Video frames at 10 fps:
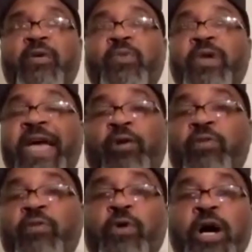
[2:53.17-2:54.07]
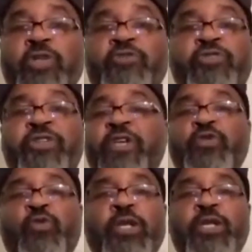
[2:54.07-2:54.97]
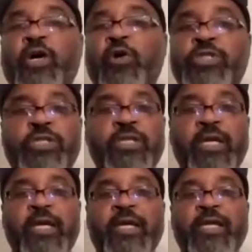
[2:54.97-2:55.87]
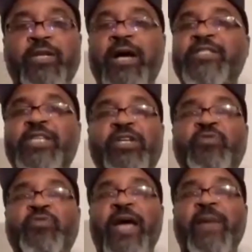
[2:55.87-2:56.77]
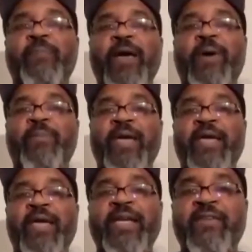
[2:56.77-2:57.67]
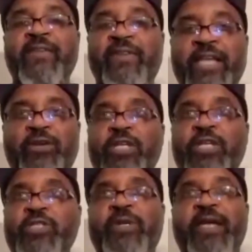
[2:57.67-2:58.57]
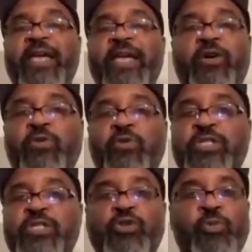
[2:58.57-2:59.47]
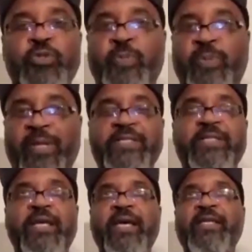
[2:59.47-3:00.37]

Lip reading: We had over 100 Division I coaches. That's when I met my man, Dave Lato, that's been a head coach at numerous places.